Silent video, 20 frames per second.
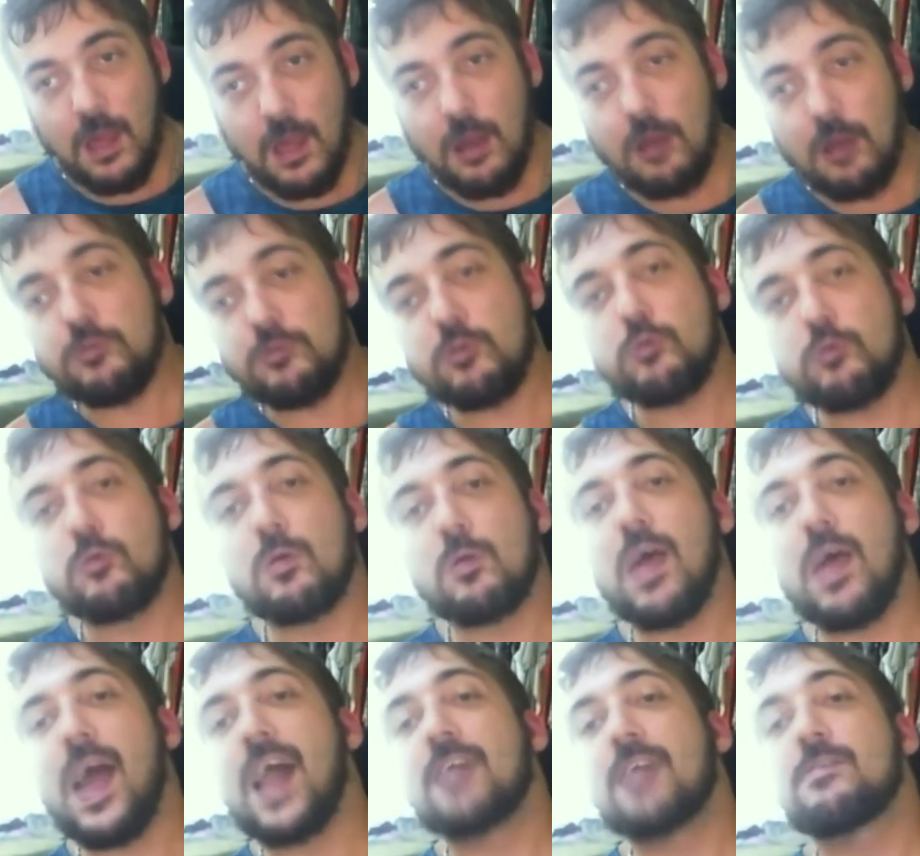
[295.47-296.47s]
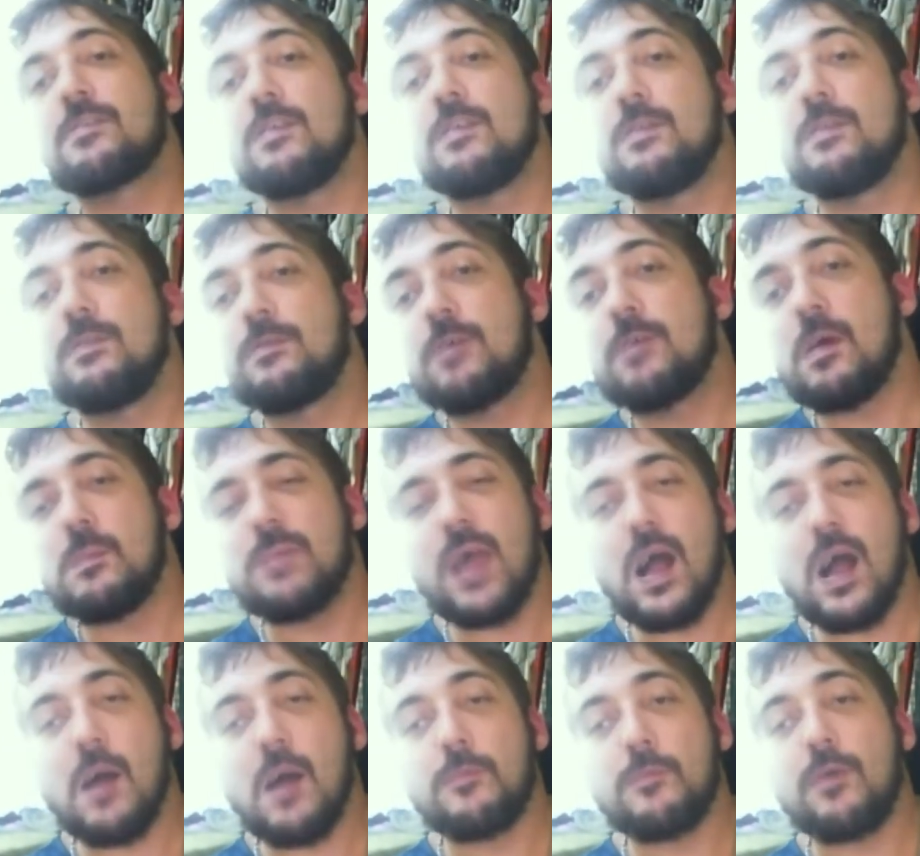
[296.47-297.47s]
Just relax, and
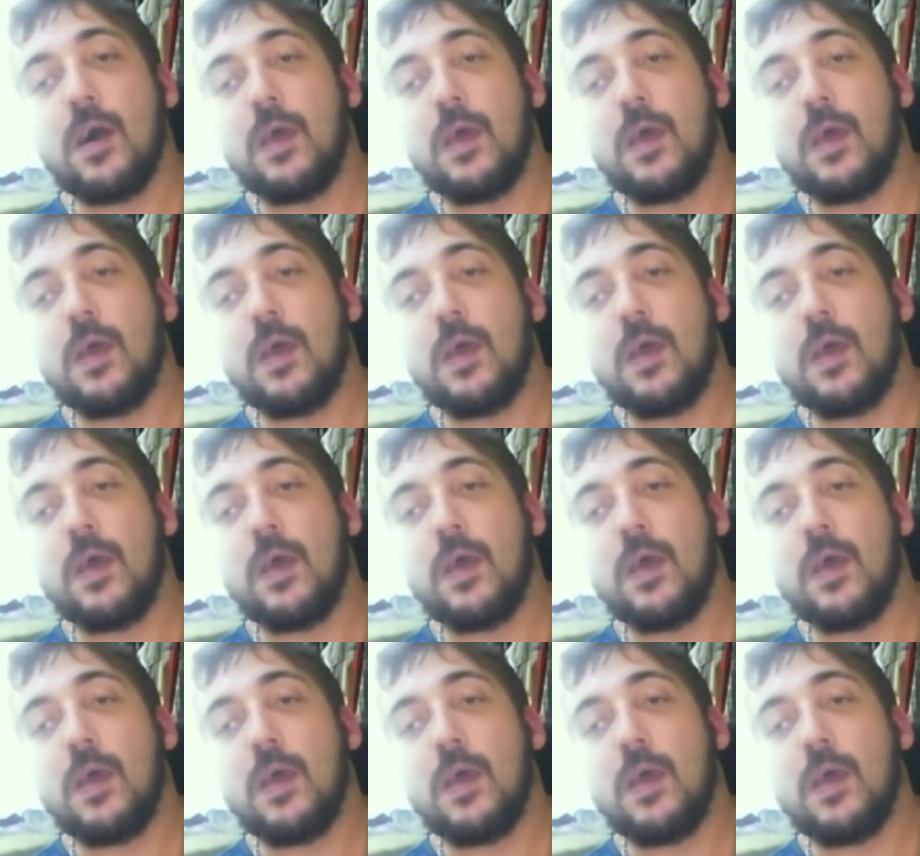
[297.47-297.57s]
sometimes I